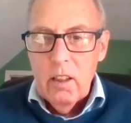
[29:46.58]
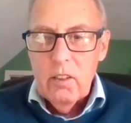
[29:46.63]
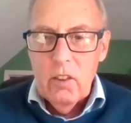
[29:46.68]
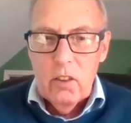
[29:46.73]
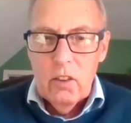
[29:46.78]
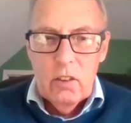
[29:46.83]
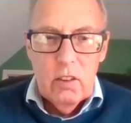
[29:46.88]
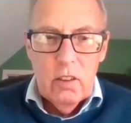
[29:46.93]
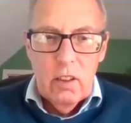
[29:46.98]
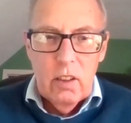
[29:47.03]

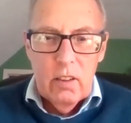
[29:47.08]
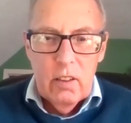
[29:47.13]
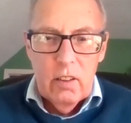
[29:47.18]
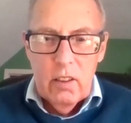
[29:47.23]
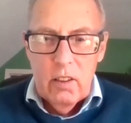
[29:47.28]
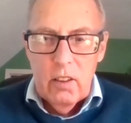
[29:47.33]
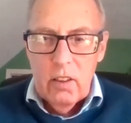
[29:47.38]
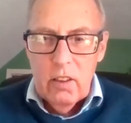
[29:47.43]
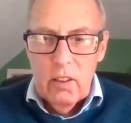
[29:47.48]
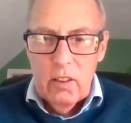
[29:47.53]
Just
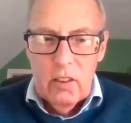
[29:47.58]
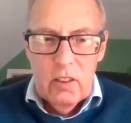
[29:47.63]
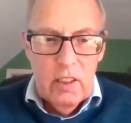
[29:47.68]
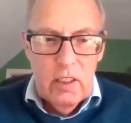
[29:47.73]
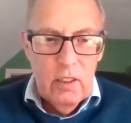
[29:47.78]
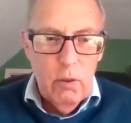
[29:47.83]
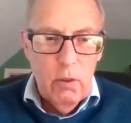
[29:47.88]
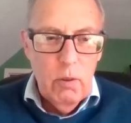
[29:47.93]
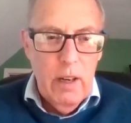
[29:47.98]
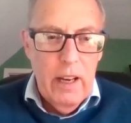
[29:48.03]
you can
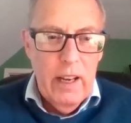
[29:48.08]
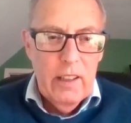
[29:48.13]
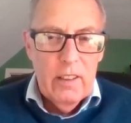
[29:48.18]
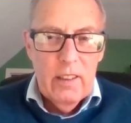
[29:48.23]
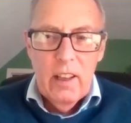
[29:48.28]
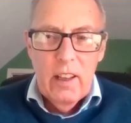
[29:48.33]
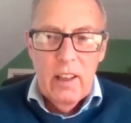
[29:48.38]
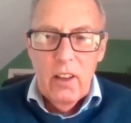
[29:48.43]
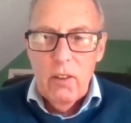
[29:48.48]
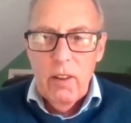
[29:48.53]
see Greg
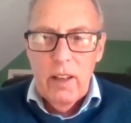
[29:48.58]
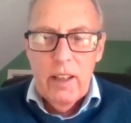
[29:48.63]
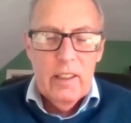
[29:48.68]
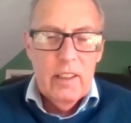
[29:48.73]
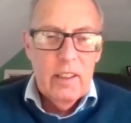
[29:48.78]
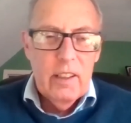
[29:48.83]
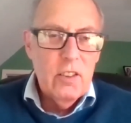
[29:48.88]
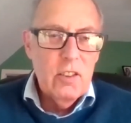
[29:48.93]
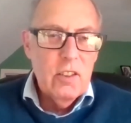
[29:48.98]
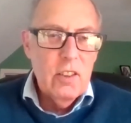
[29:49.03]
there.
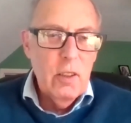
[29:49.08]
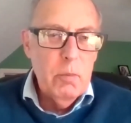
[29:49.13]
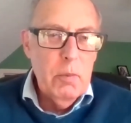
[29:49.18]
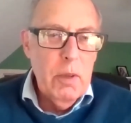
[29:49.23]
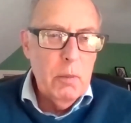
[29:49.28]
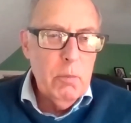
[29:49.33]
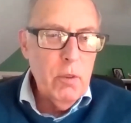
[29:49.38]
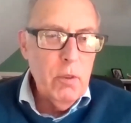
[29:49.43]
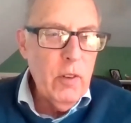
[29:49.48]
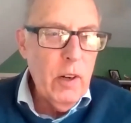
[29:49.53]
Greg is a
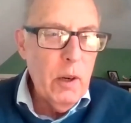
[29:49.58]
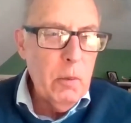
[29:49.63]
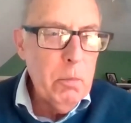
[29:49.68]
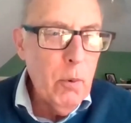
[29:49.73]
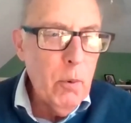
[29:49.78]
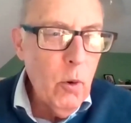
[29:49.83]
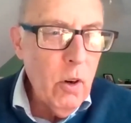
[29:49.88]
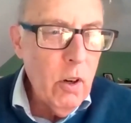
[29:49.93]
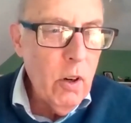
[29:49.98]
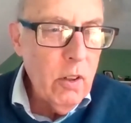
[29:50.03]
member of our
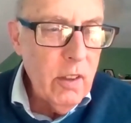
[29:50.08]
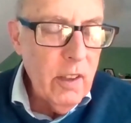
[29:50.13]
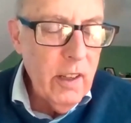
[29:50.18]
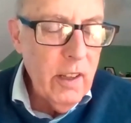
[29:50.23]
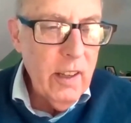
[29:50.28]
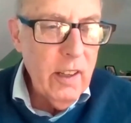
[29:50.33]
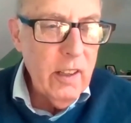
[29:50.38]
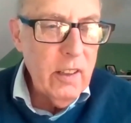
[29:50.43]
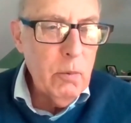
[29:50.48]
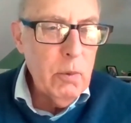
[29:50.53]
board
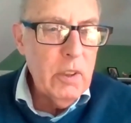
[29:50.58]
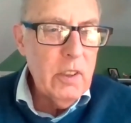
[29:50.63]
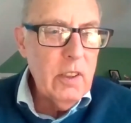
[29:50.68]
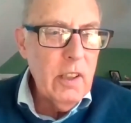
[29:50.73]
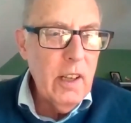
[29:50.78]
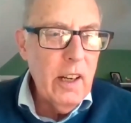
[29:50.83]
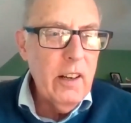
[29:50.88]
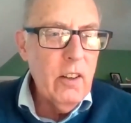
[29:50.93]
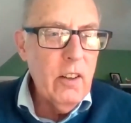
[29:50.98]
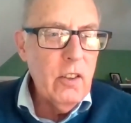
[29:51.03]
and a
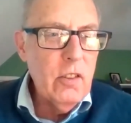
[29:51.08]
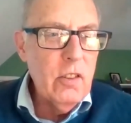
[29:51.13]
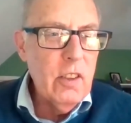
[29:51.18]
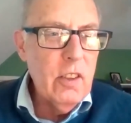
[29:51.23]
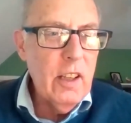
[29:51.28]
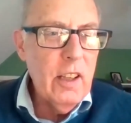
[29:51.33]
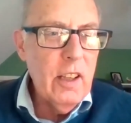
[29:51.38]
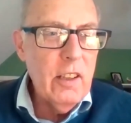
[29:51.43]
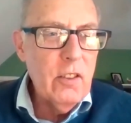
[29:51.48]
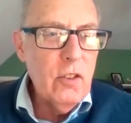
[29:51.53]
retired
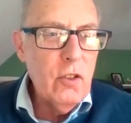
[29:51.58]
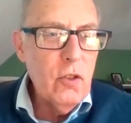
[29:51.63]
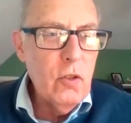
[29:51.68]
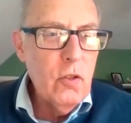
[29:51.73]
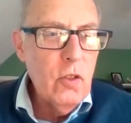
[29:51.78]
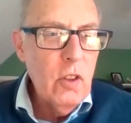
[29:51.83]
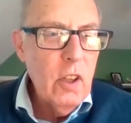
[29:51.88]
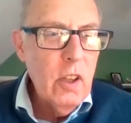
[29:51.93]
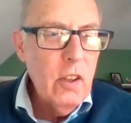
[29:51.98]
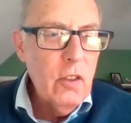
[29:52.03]

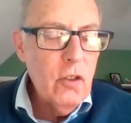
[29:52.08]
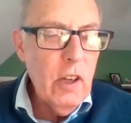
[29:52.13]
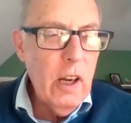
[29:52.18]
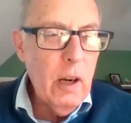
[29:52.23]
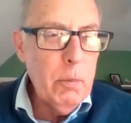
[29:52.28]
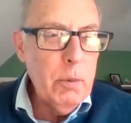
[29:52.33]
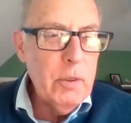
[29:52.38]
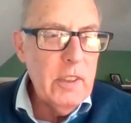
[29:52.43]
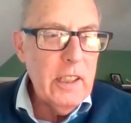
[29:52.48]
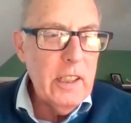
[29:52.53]

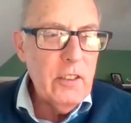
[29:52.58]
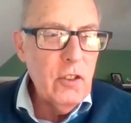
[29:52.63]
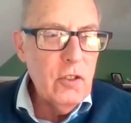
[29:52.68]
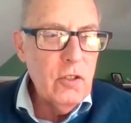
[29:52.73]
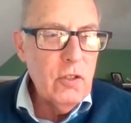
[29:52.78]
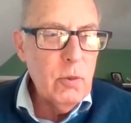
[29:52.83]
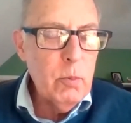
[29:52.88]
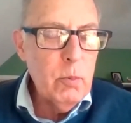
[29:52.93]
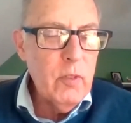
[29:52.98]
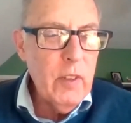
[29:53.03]
child protection
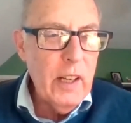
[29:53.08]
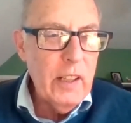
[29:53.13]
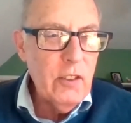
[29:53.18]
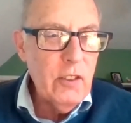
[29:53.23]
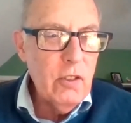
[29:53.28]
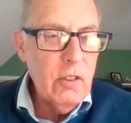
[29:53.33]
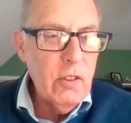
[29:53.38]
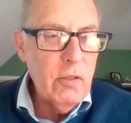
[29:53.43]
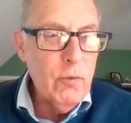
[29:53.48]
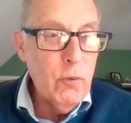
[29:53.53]

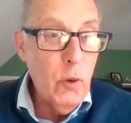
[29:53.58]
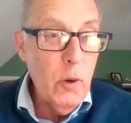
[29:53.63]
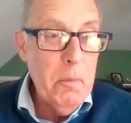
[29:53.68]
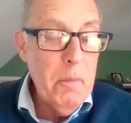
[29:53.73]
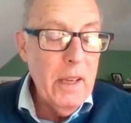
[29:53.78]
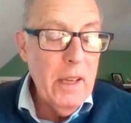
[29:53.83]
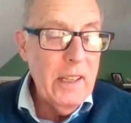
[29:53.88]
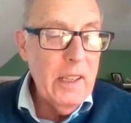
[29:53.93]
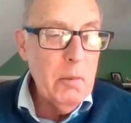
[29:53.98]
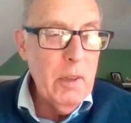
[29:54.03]
supervisor for
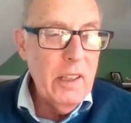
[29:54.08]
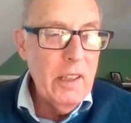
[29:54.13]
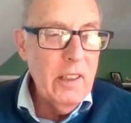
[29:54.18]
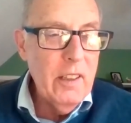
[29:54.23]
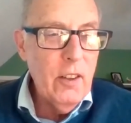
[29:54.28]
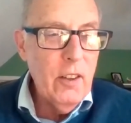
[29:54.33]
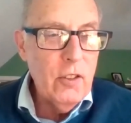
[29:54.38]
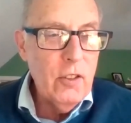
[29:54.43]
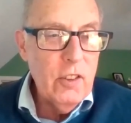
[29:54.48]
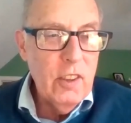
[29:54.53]
many, many
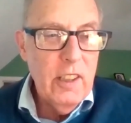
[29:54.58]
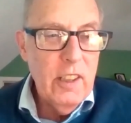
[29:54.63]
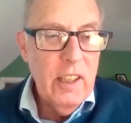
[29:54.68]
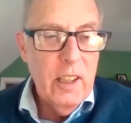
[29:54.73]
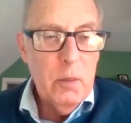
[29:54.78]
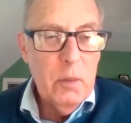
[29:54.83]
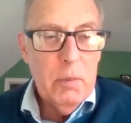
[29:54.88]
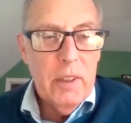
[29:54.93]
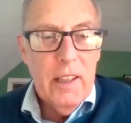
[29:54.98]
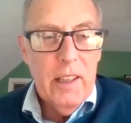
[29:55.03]
years in
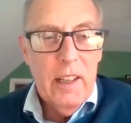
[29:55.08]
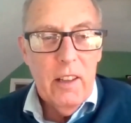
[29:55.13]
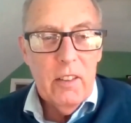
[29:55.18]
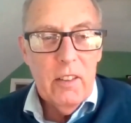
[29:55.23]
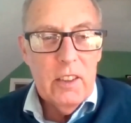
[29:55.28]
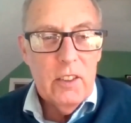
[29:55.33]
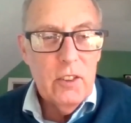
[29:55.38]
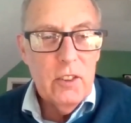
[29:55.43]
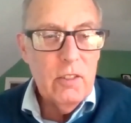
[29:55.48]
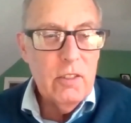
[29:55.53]
Hennepin
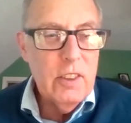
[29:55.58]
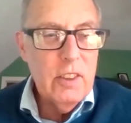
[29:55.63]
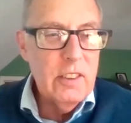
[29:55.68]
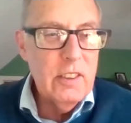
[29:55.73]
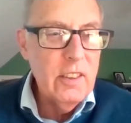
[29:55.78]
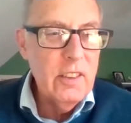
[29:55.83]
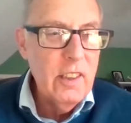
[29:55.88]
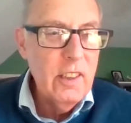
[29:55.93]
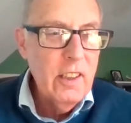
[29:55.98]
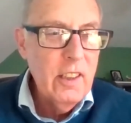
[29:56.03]
County. So
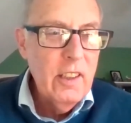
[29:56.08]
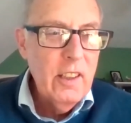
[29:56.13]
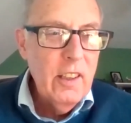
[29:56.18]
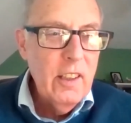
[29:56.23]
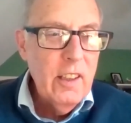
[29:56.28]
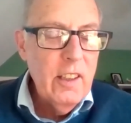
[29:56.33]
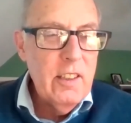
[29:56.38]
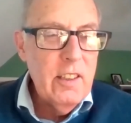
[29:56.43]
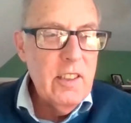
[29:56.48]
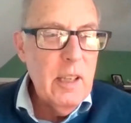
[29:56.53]
he's
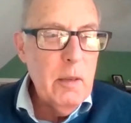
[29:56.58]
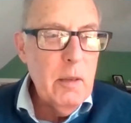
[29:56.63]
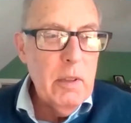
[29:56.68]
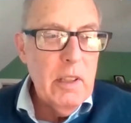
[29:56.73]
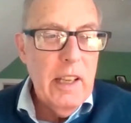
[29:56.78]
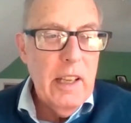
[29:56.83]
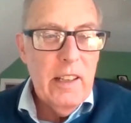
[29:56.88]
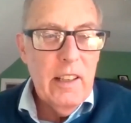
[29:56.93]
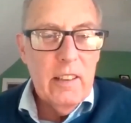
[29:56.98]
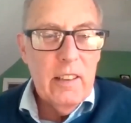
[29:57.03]

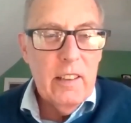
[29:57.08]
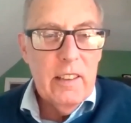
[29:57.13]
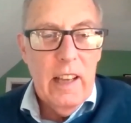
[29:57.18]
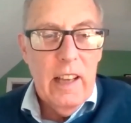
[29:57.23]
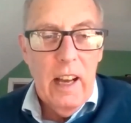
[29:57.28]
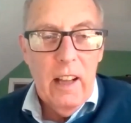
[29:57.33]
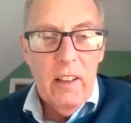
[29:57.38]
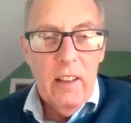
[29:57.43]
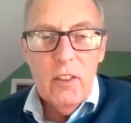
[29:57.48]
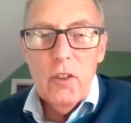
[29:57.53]
intimidatingly
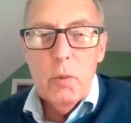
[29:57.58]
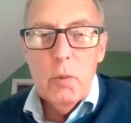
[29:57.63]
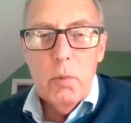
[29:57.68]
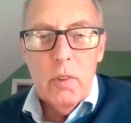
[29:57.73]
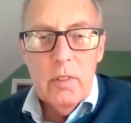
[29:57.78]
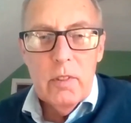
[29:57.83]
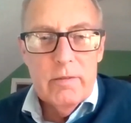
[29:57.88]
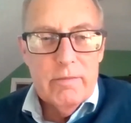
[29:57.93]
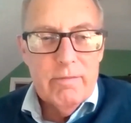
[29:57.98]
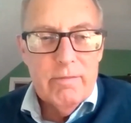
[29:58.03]

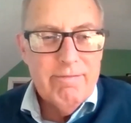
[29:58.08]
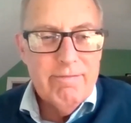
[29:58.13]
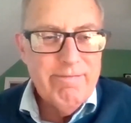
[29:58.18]
knowledgeable.